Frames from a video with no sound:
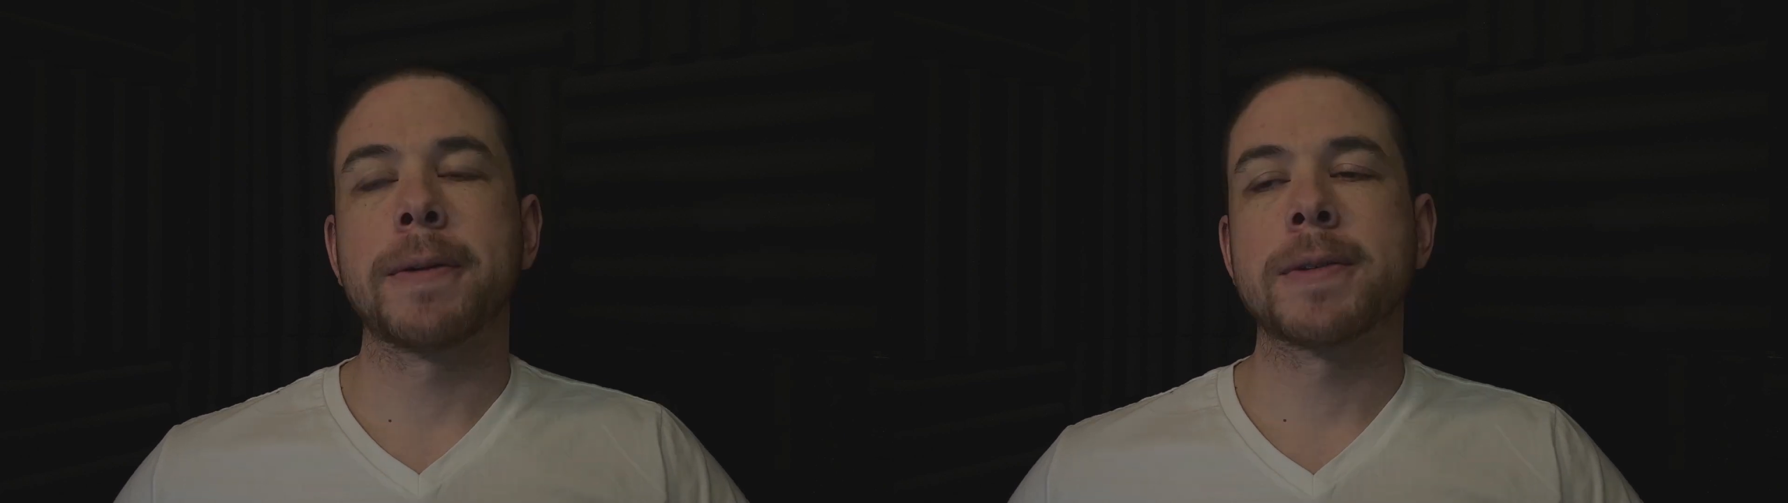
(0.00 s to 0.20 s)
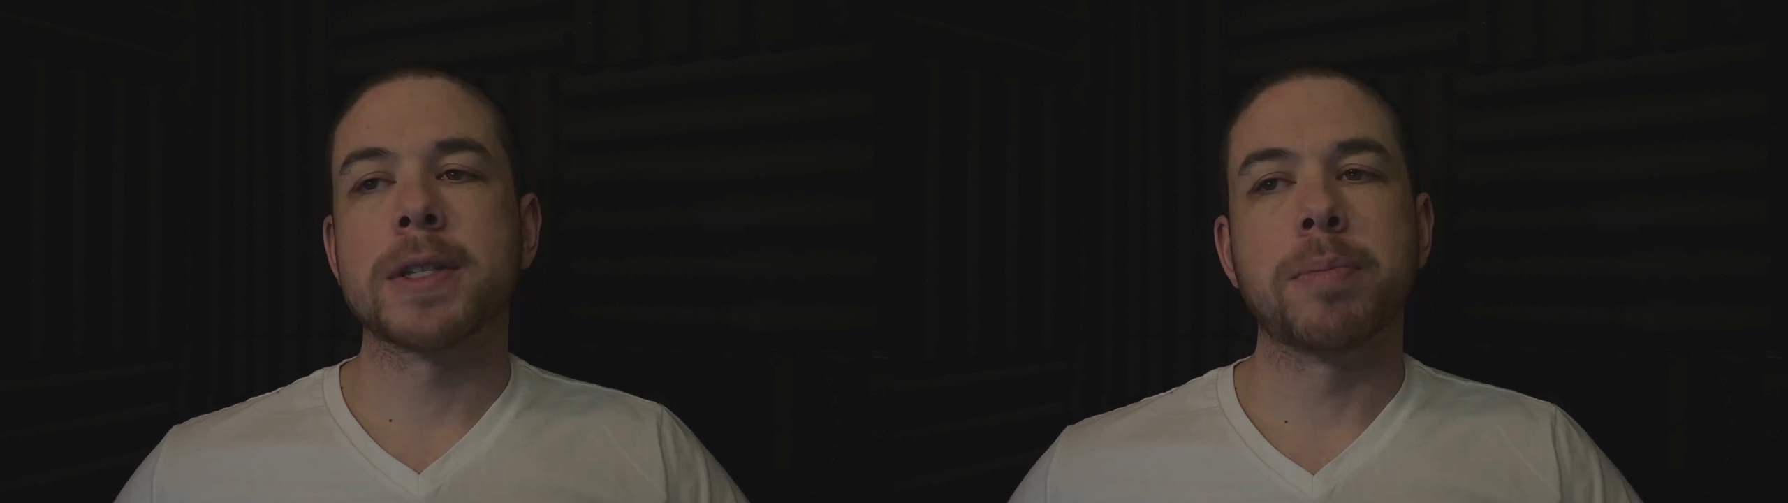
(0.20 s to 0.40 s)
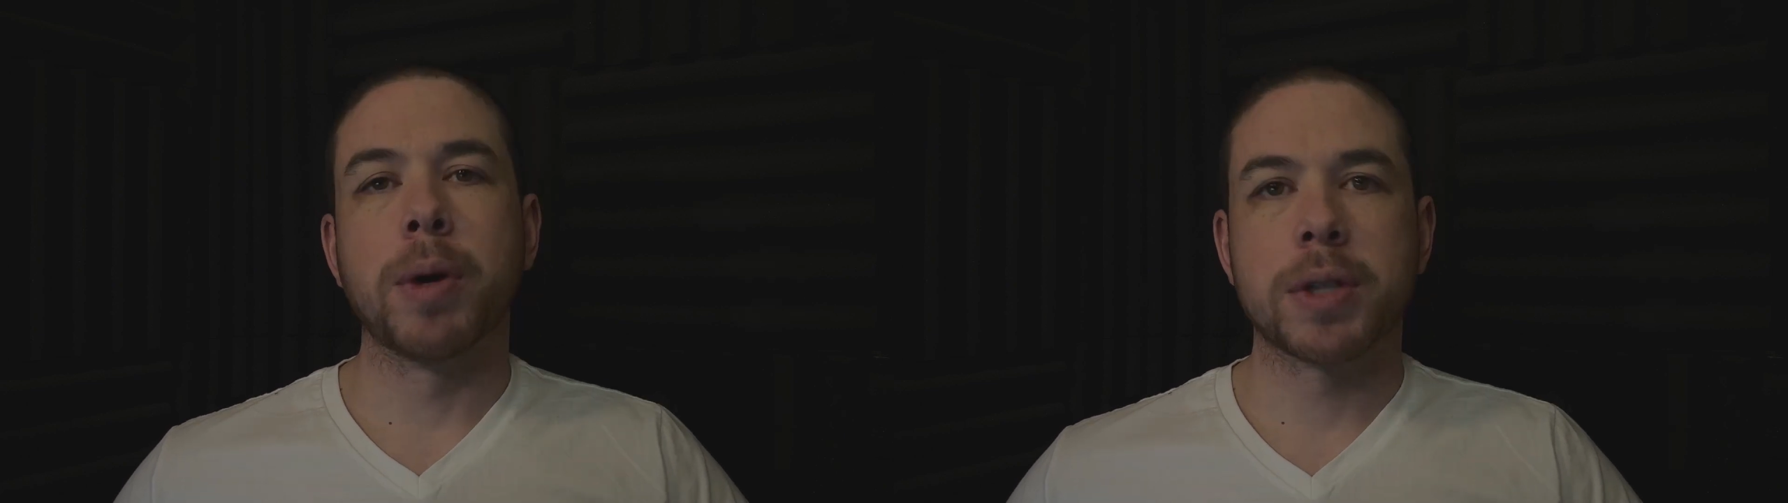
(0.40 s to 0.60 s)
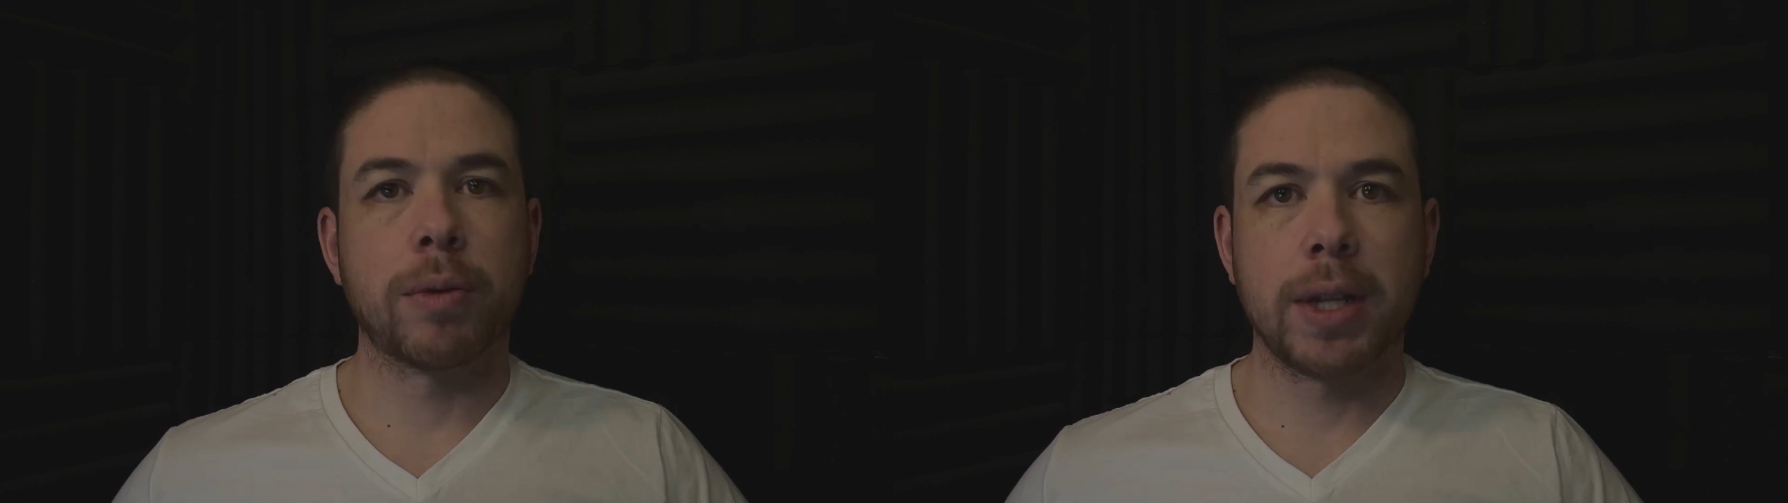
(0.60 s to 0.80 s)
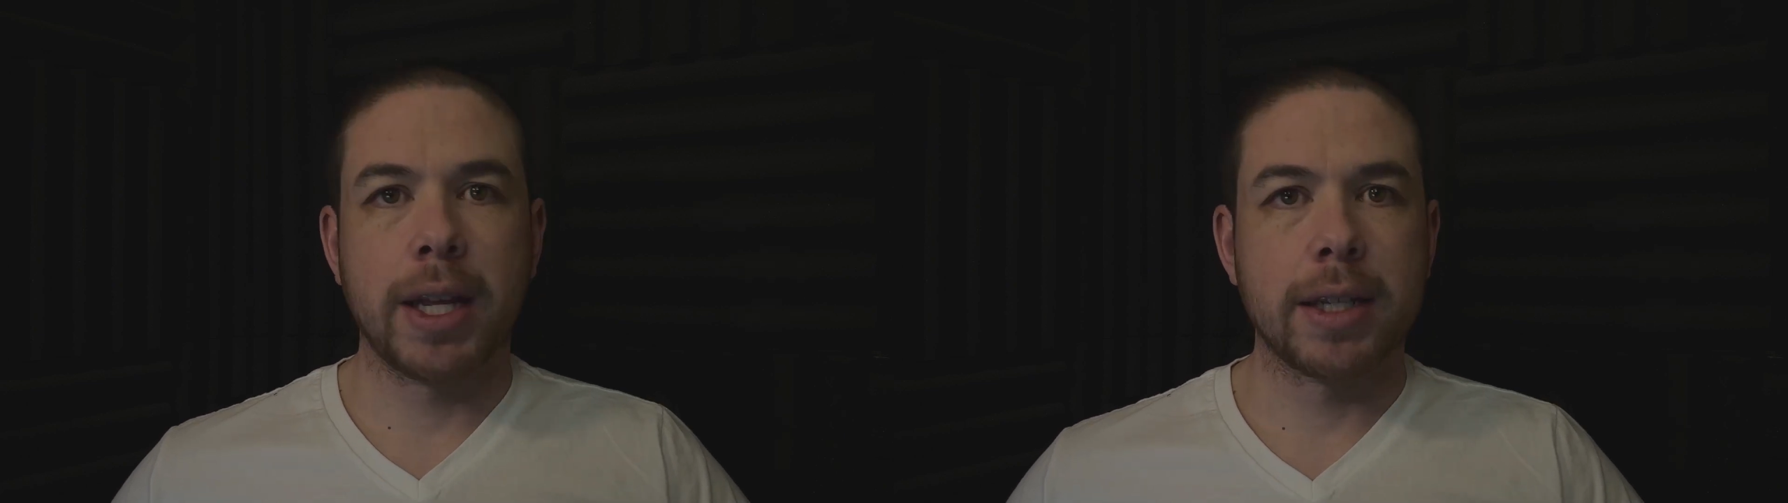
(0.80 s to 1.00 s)
Since most can
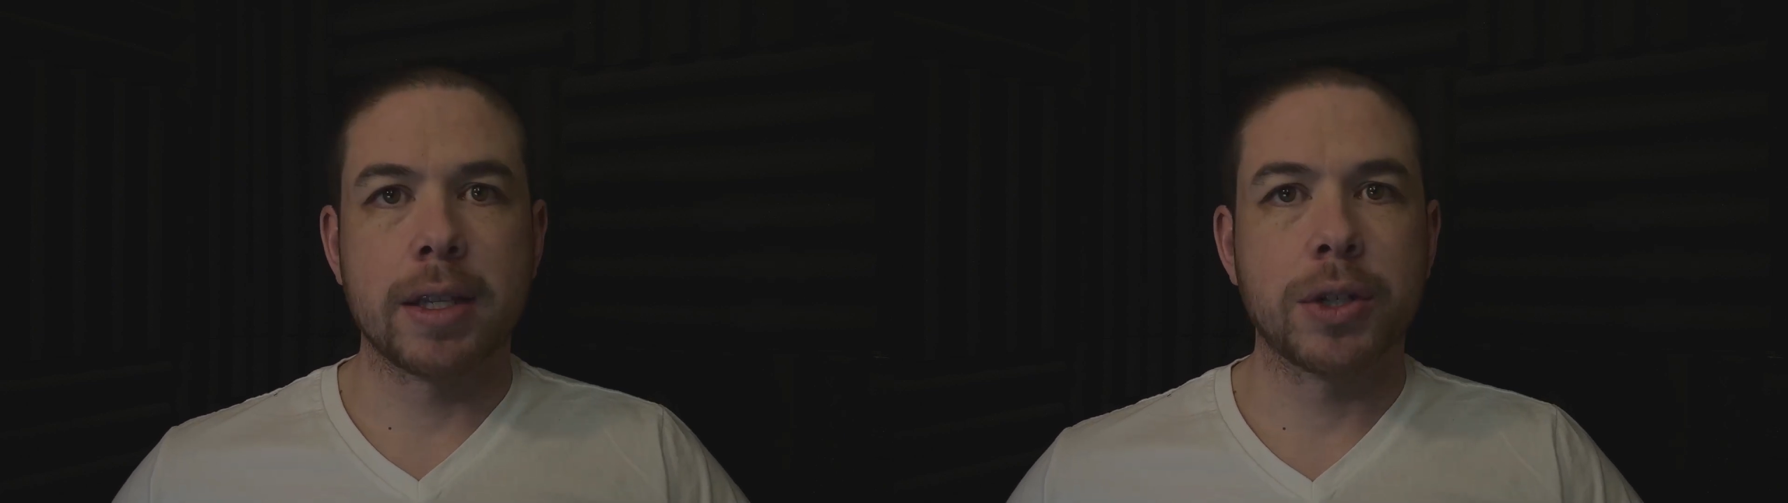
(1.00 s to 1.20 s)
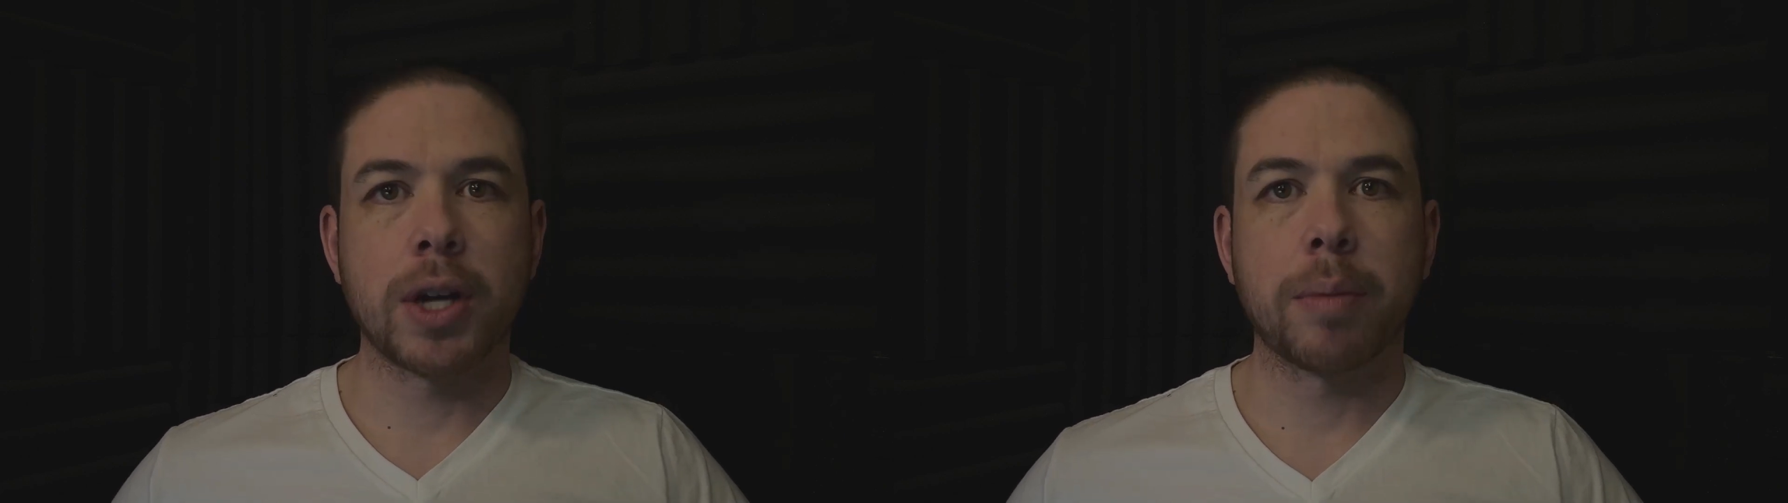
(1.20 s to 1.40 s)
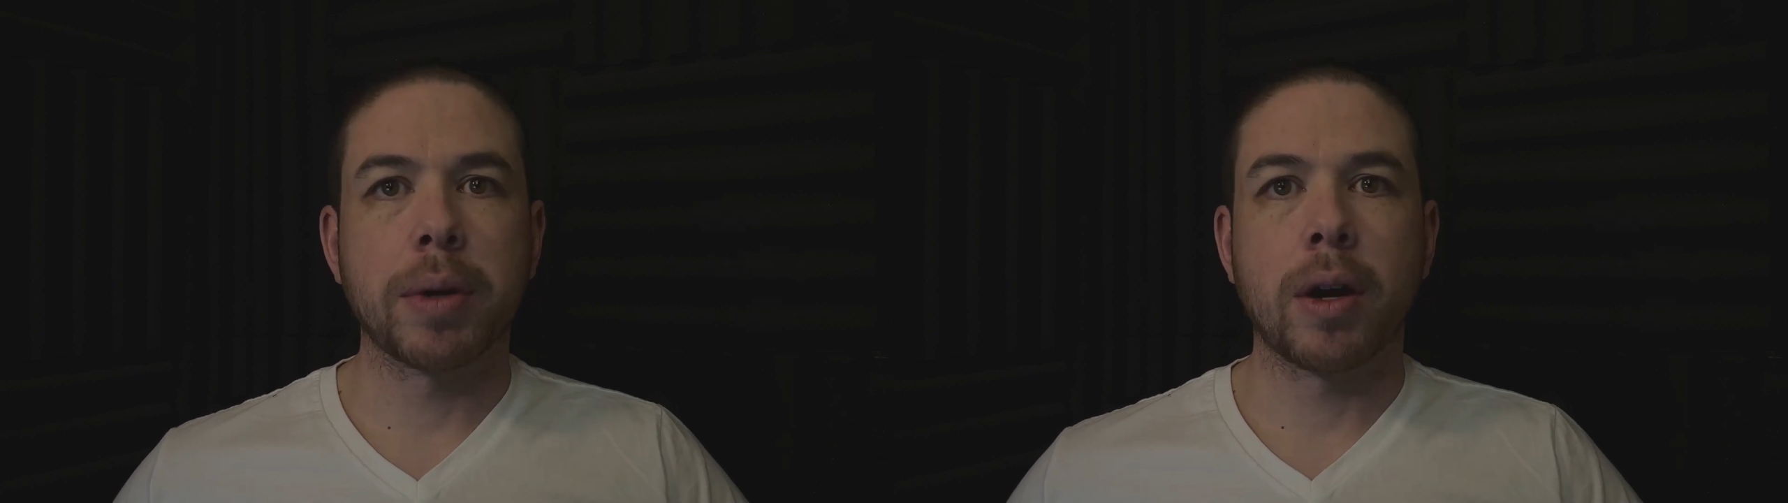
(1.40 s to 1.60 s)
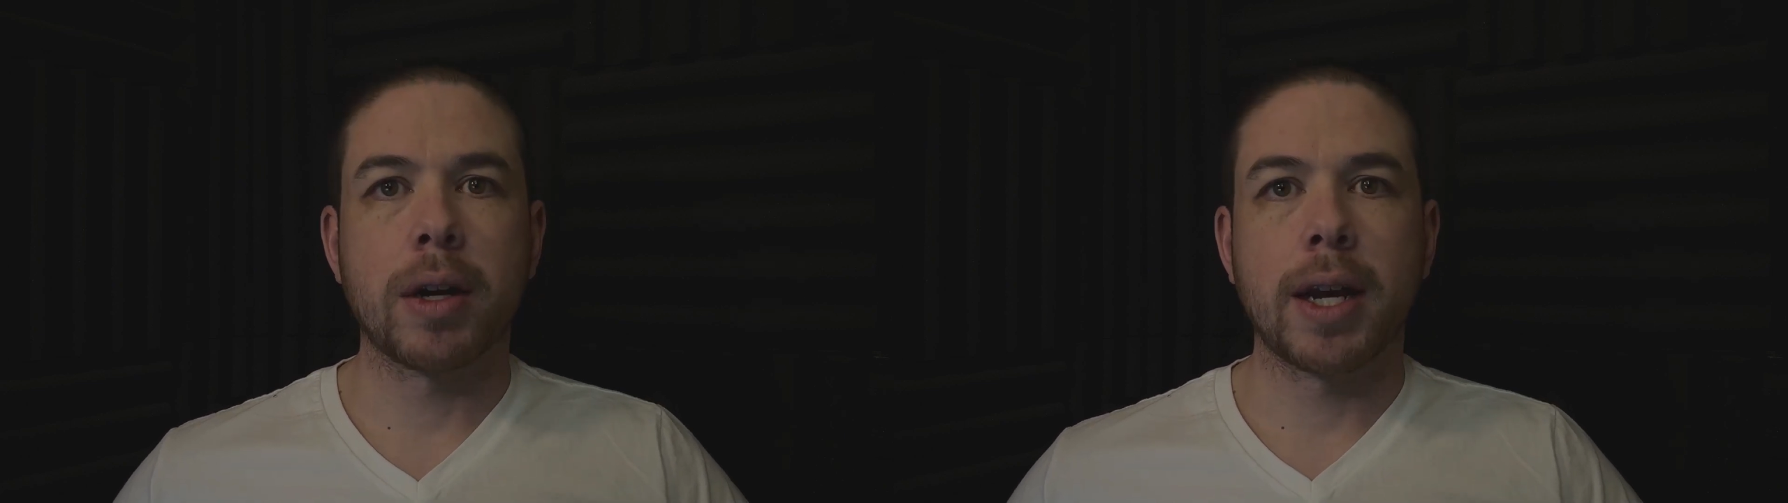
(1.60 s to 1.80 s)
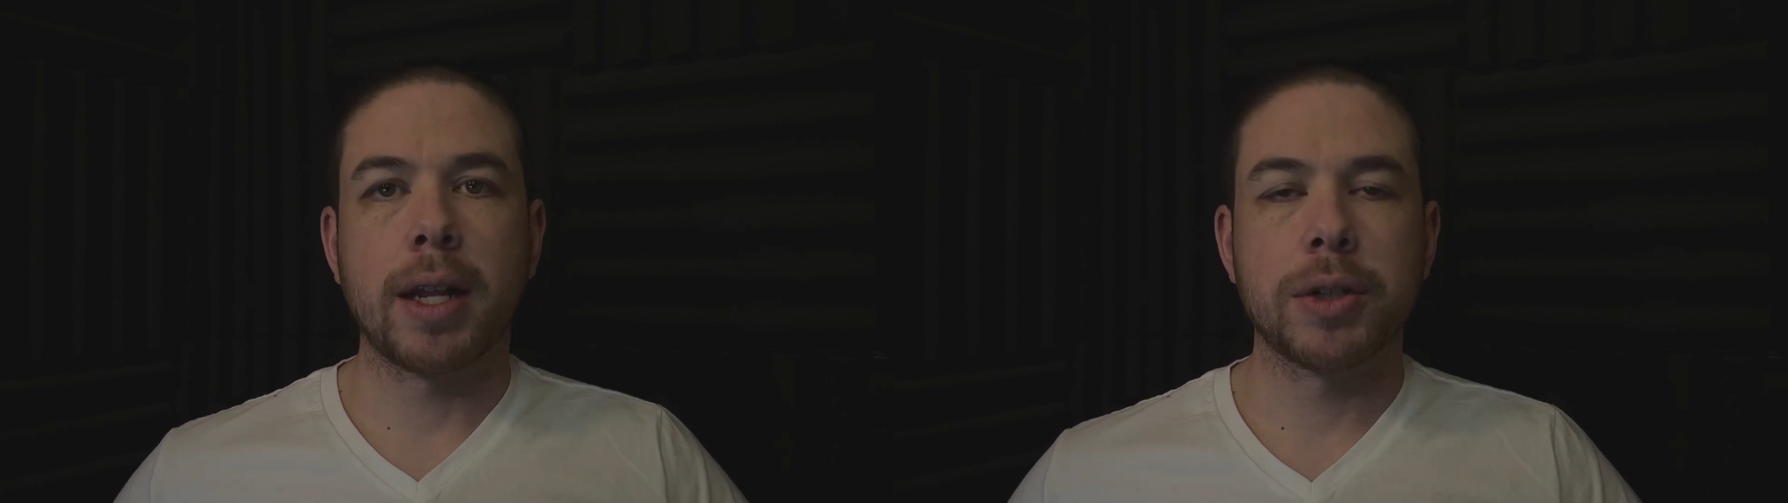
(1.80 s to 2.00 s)
relate to the shopping cart
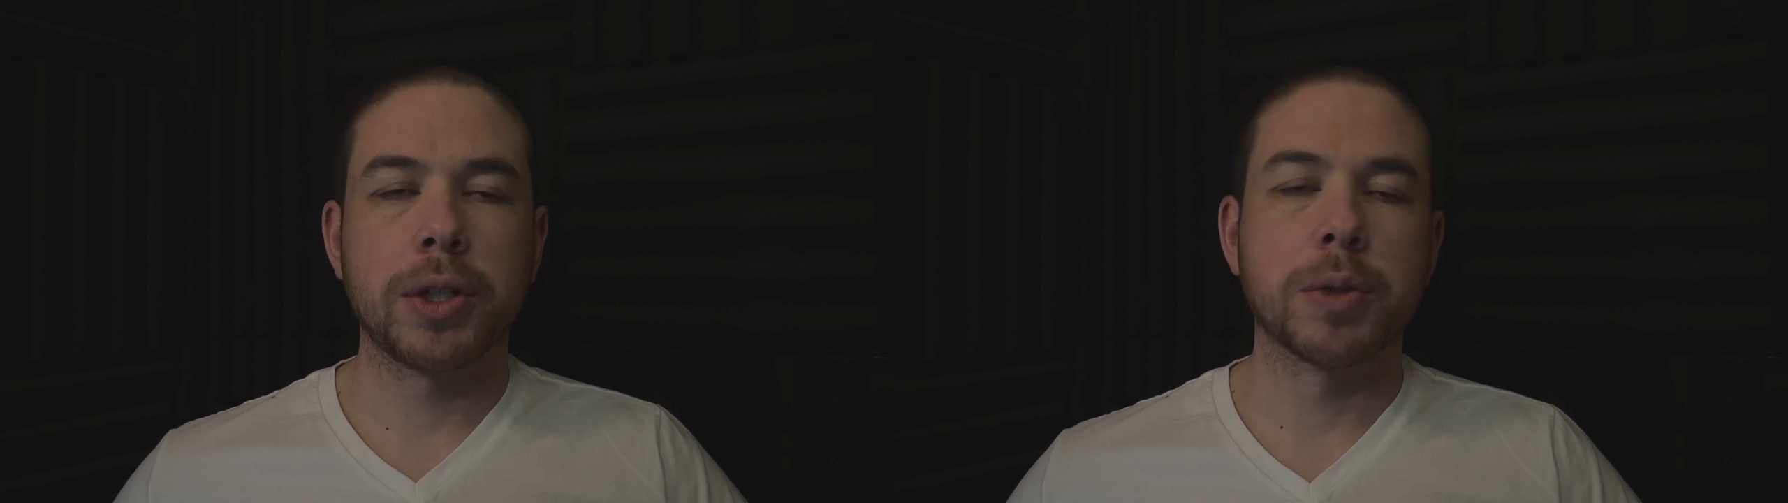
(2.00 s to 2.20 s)
analogy,